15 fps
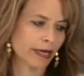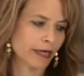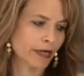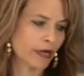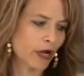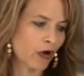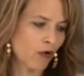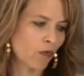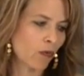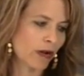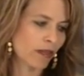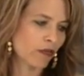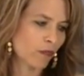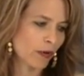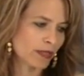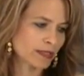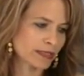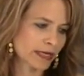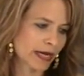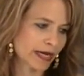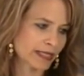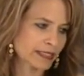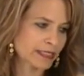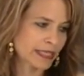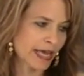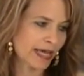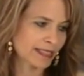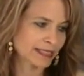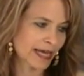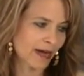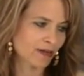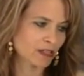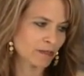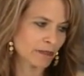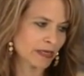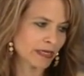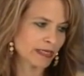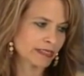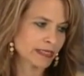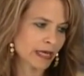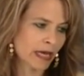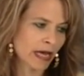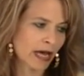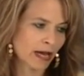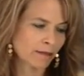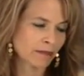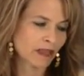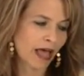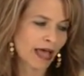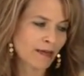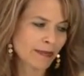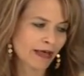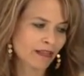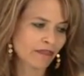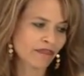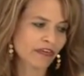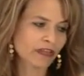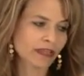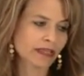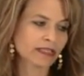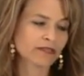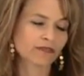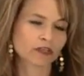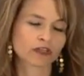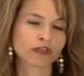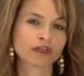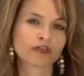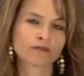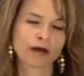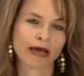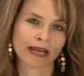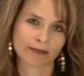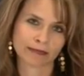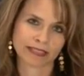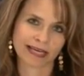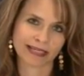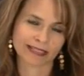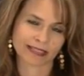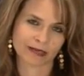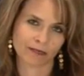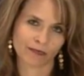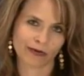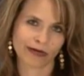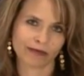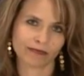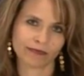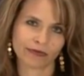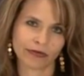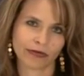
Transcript: you know, one of the ones that kind of stands out to me is um, lie about the feelings that the truth might upset someone.